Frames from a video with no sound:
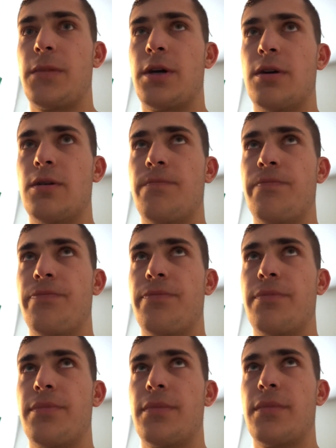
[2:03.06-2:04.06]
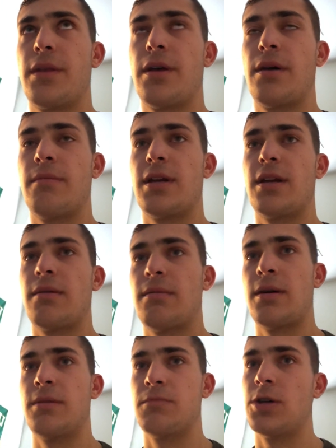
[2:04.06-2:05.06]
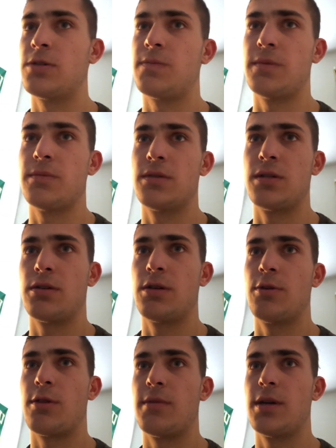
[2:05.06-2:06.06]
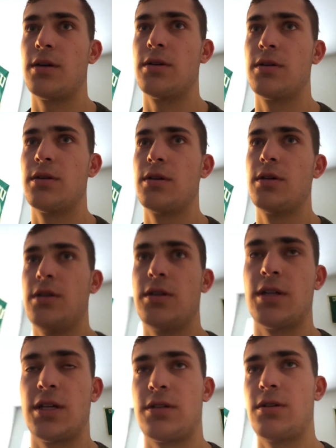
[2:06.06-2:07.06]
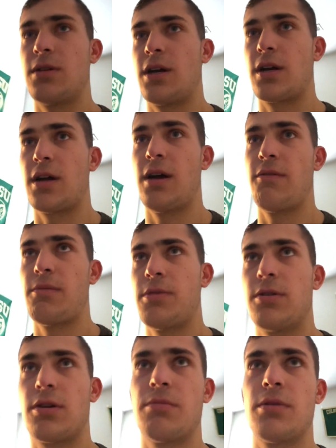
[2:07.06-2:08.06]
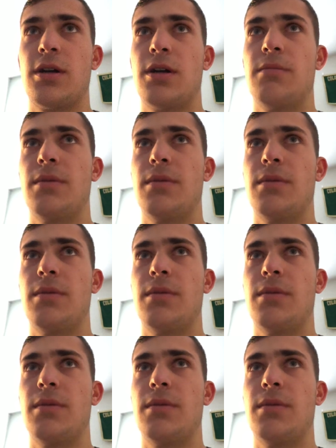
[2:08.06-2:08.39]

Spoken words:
Um, most people would agree with me, unless you're like a heavy poker player.